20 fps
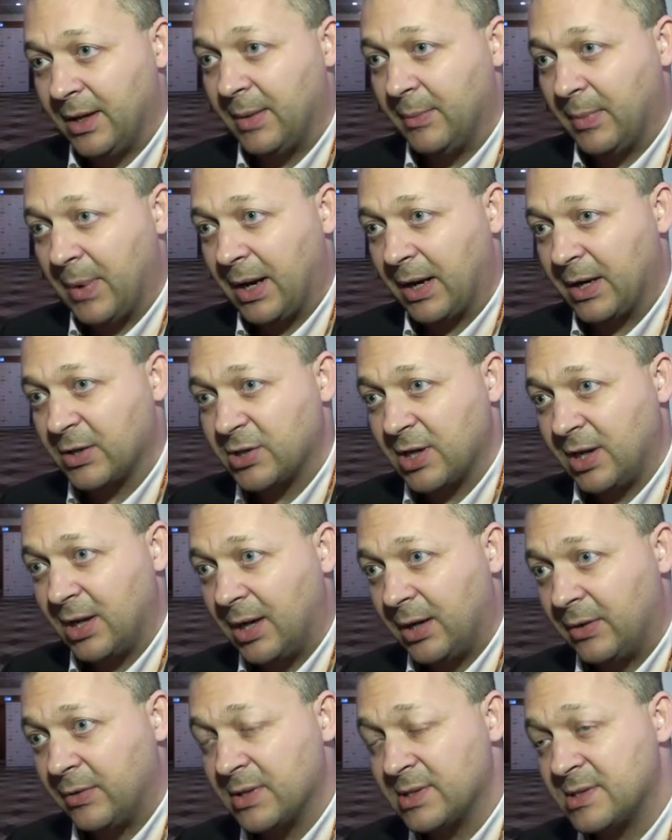baggage
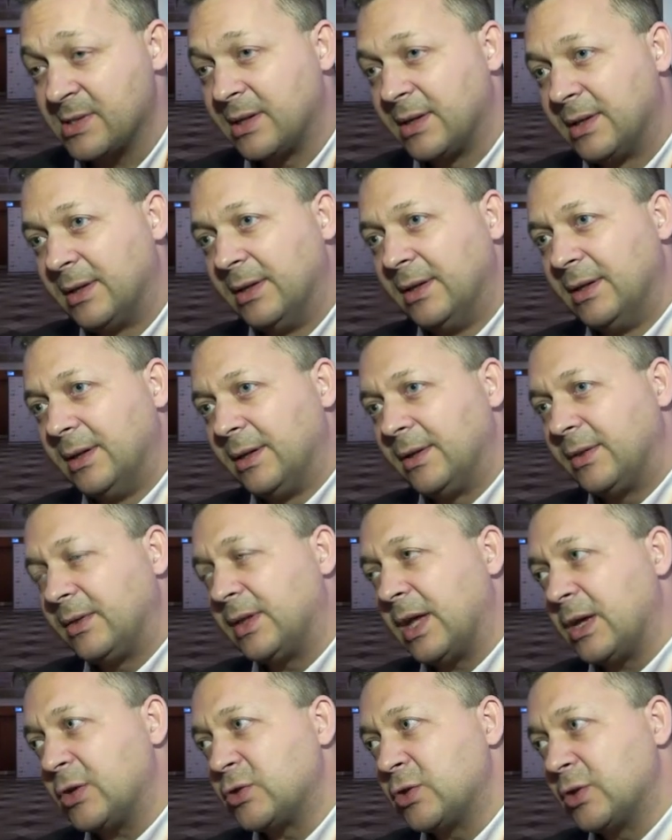allowance,
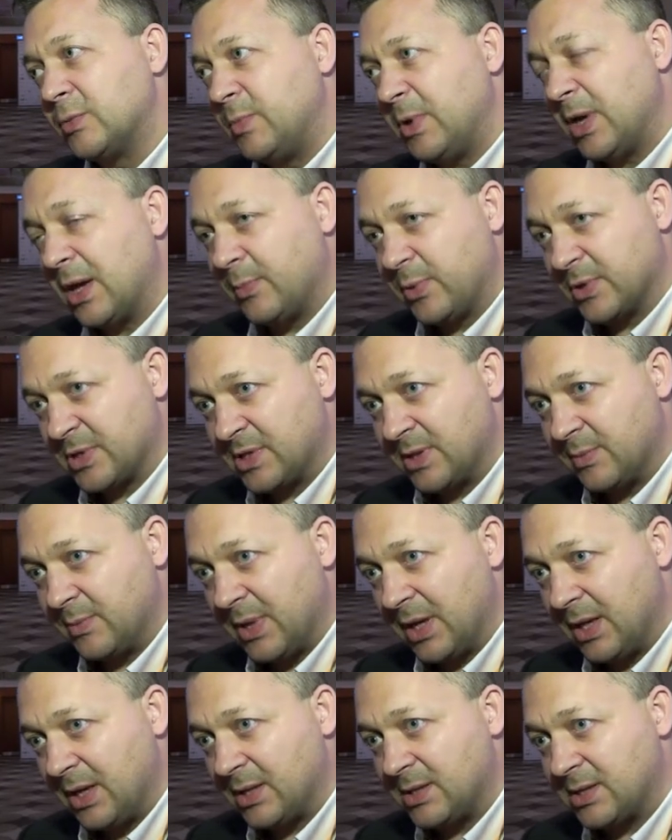there should be a
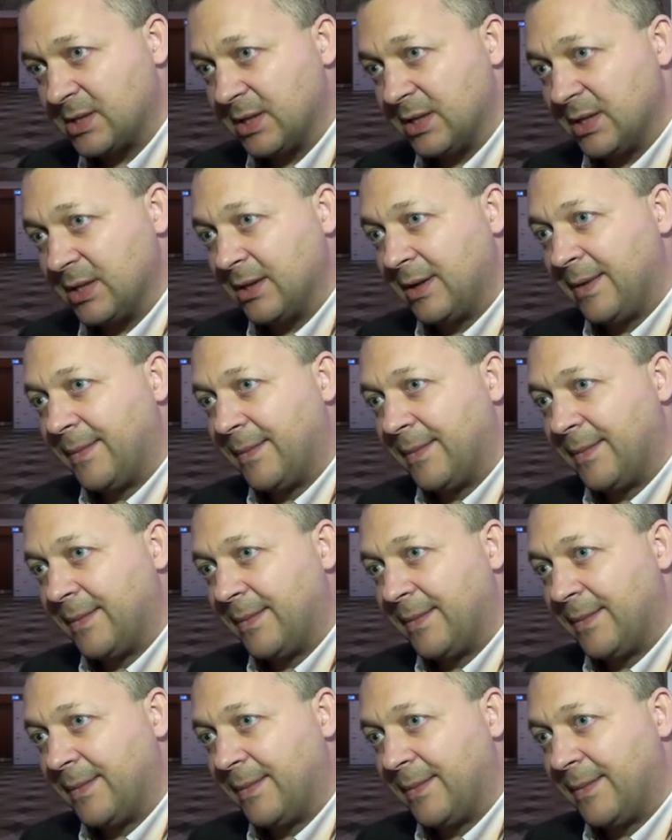possibility,